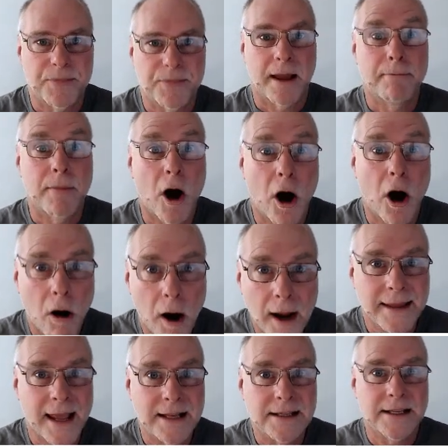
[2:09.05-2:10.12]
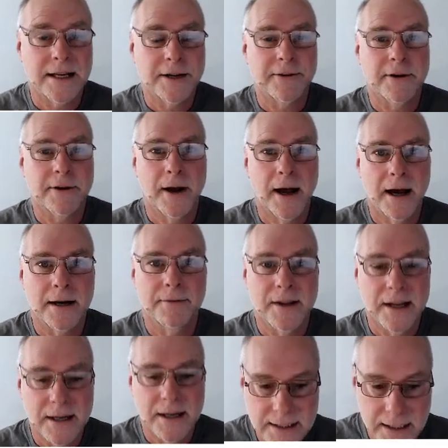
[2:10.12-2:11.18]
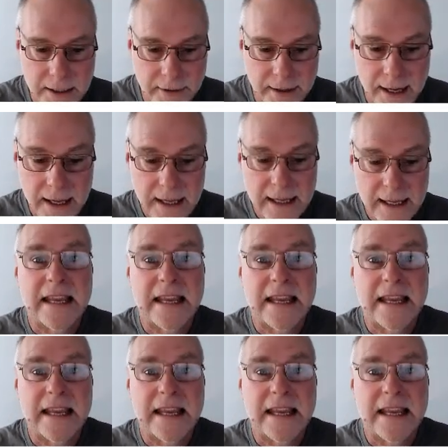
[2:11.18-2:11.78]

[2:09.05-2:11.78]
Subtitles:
And behind that secret part of the interior